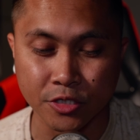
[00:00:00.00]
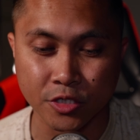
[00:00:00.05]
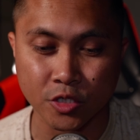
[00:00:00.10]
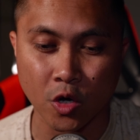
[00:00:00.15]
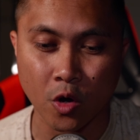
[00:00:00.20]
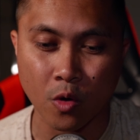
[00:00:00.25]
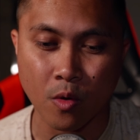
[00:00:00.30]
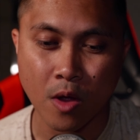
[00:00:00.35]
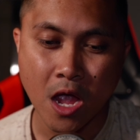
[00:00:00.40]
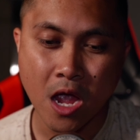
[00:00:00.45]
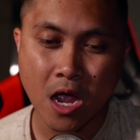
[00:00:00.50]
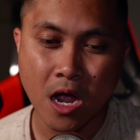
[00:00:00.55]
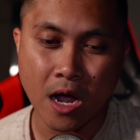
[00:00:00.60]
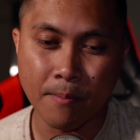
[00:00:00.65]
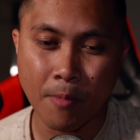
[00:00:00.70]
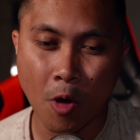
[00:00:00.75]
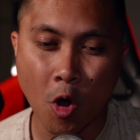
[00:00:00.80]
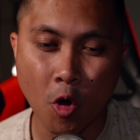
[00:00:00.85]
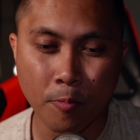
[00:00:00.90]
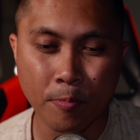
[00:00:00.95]
So
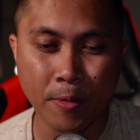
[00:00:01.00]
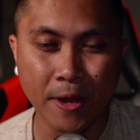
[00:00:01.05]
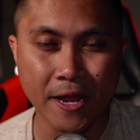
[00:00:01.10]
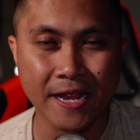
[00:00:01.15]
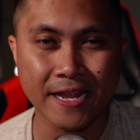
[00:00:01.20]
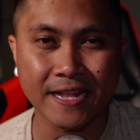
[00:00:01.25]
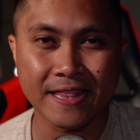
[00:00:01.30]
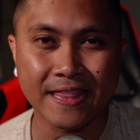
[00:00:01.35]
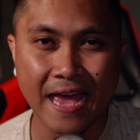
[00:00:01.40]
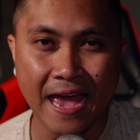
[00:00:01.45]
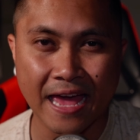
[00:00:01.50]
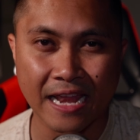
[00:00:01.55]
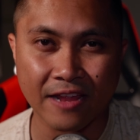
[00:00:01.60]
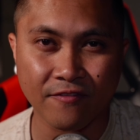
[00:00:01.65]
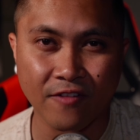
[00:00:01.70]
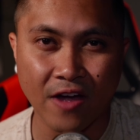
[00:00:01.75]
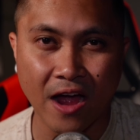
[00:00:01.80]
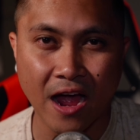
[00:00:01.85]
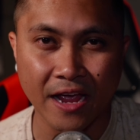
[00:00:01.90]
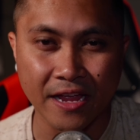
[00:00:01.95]
I'm hoping that
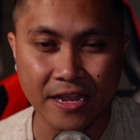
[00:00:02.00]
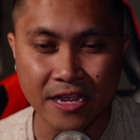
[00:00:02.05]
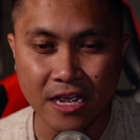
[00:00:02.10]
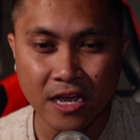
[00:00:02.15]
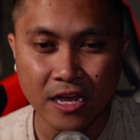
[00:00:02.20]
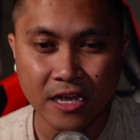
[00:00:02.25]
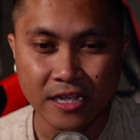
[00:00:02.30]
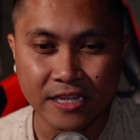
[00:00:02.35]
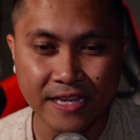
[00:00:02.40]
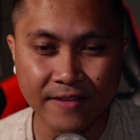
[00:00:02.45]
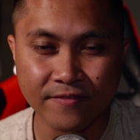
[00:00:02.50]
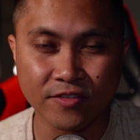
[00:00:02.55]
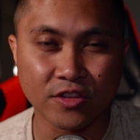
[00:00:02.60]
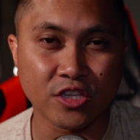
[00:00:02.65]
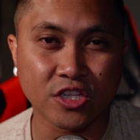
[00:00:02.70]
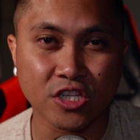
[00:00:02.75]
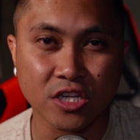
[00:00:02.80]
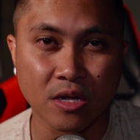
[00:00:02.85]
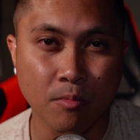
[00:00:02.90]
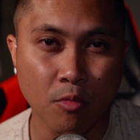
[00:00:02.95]
if I give it
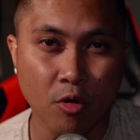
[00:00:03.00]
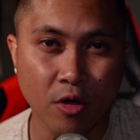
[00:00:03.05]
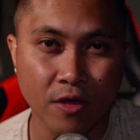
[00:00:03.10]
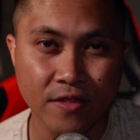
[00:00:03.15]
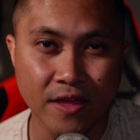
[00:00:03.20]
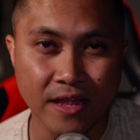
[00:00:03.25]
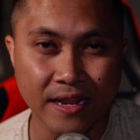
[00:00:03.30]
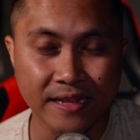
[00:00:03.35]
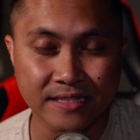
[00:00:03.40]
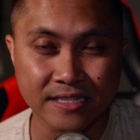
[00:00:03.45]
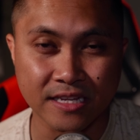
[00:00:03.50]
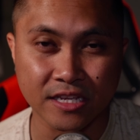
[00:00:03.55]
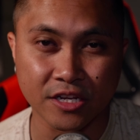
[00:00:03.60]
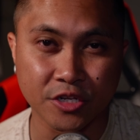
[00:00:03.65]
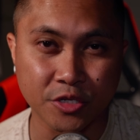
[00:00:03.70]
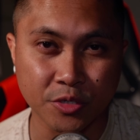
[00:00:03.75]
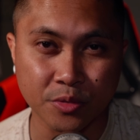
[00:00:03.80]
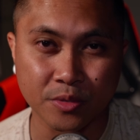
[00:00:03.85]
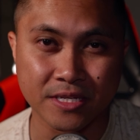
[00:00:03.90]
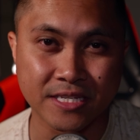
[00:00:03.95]
to someone that it's going
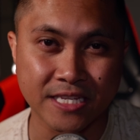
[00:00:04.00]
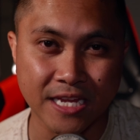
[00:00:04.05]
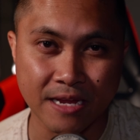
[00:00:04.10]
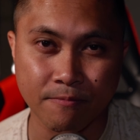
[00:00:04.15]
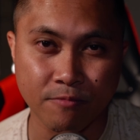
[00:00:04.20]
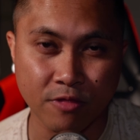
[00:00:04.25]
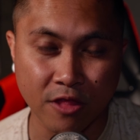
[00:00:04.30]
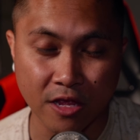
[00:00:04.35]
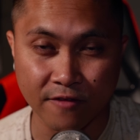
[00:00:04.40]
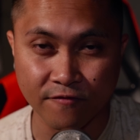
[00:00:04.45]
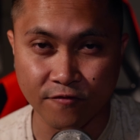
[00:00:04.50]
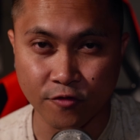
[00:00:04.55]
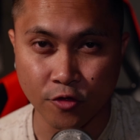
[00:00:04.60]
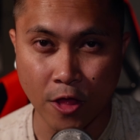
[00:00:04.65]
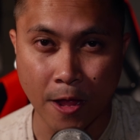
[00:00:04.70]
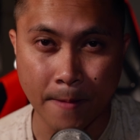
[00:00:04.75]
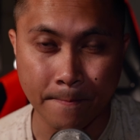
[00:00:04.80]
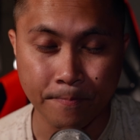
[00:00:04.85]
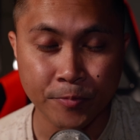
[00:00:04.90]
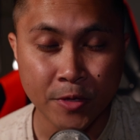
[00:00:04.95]
to do the same thing for
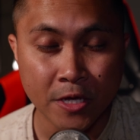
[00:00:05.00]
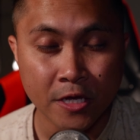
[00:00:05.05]
them.